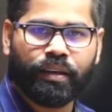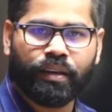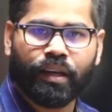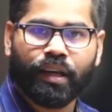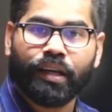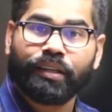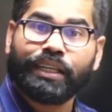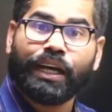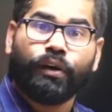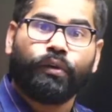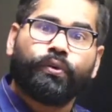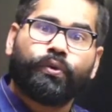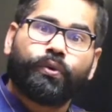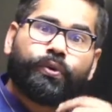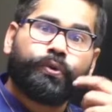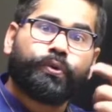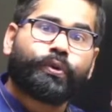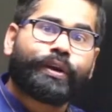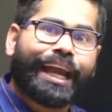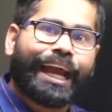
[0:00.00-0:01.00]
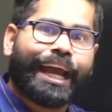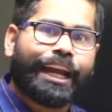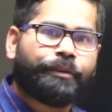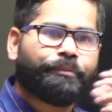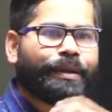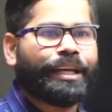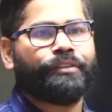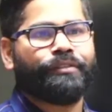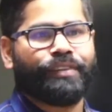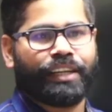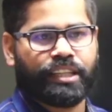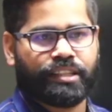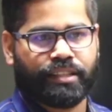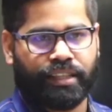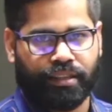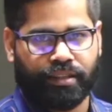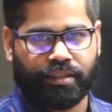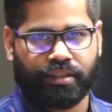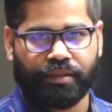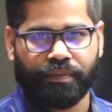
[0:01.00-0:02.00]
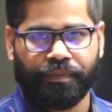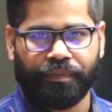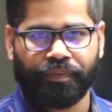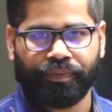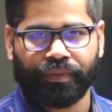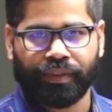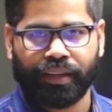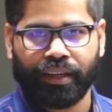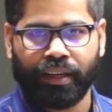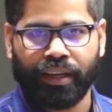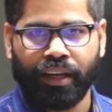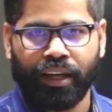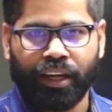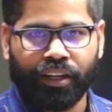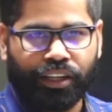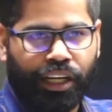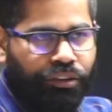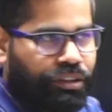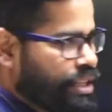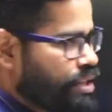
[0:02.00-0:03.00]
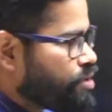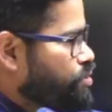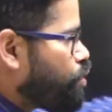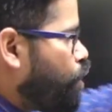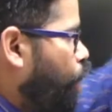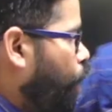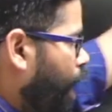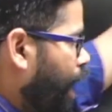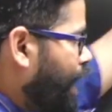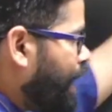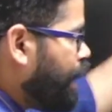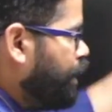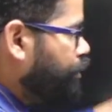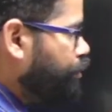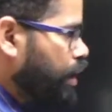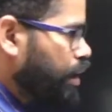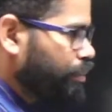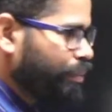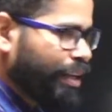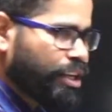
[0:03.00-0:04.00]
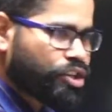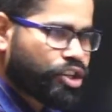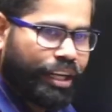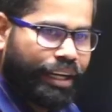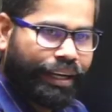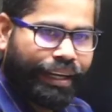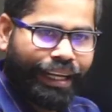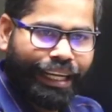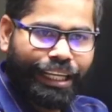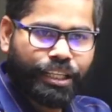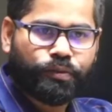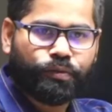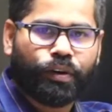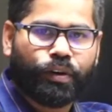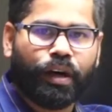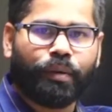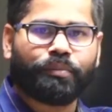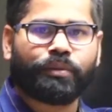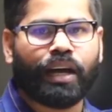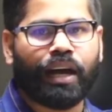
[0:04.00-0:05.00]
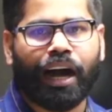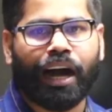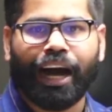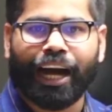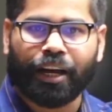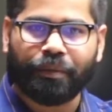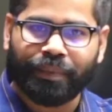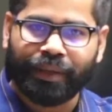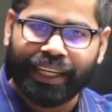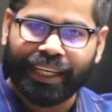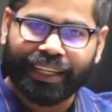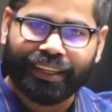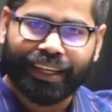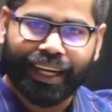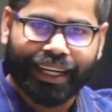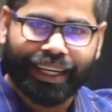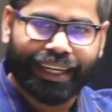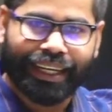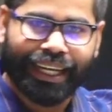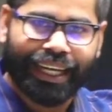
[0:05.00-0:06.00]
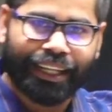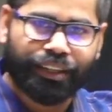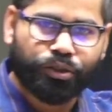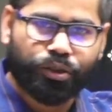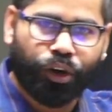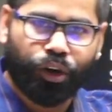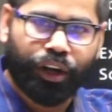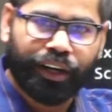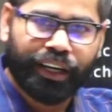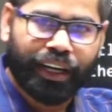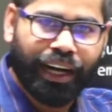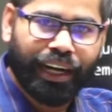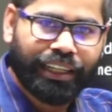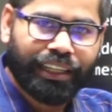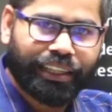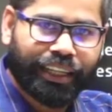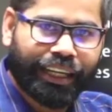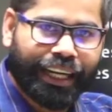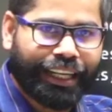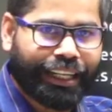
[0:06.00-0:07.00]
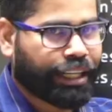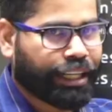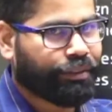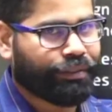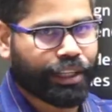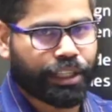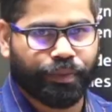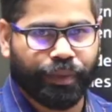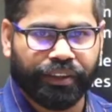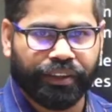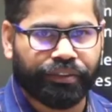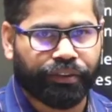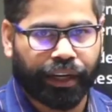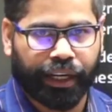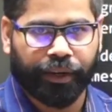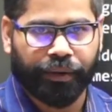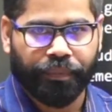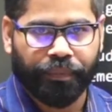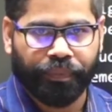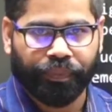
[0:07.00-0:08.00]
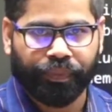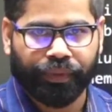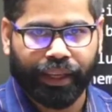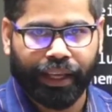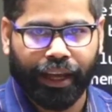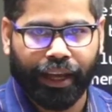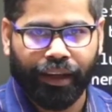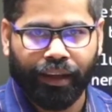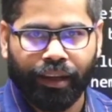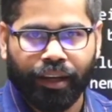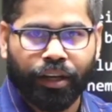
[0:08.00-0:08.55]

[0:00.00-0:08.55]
Now, who can be investors? Now, this all information is from the RBI guidelines on alternate investment fund. Okay.